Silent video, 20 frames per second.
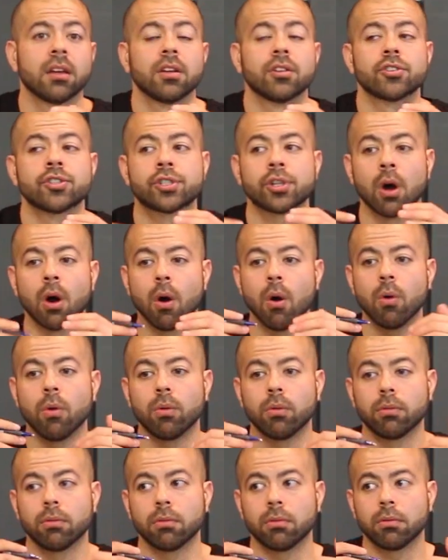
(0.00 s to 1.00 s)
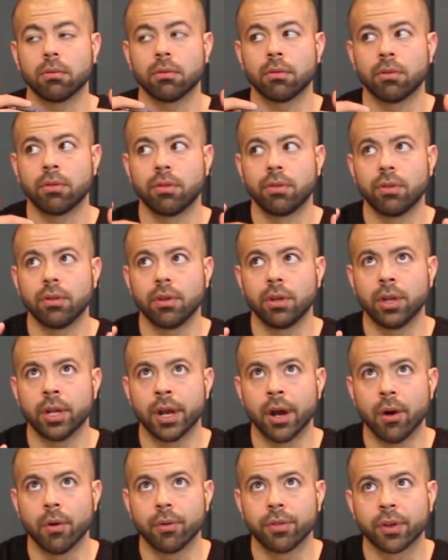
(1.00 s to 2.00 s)
So,
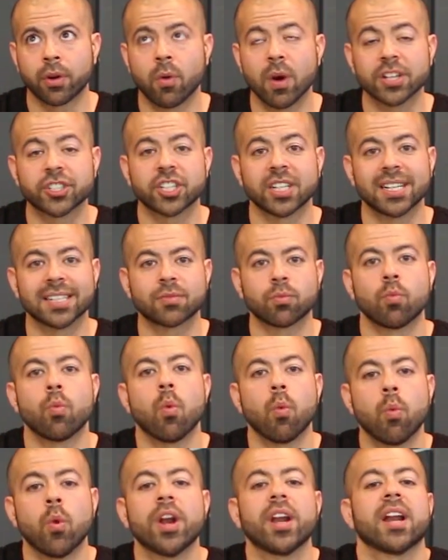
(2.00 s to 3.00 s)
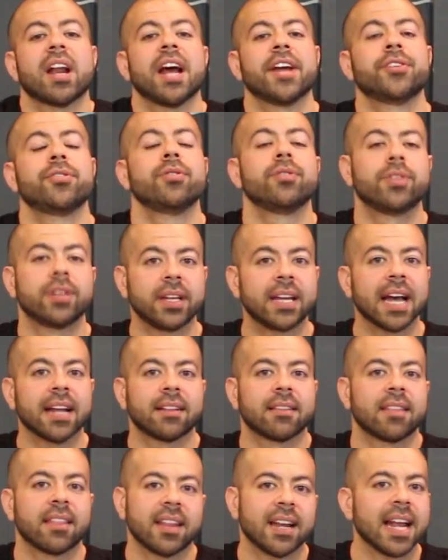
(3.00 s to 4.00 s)
the question is, what did I do to
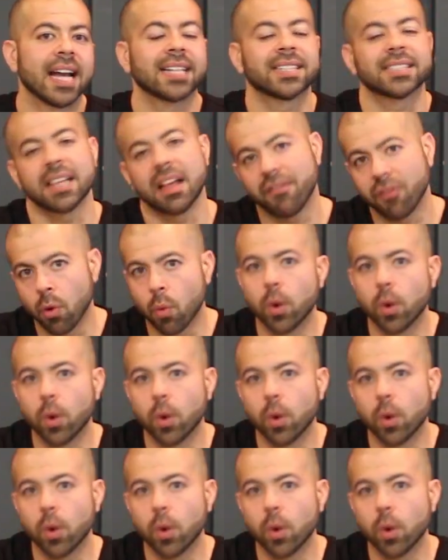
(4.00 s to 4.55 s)
get to the next level?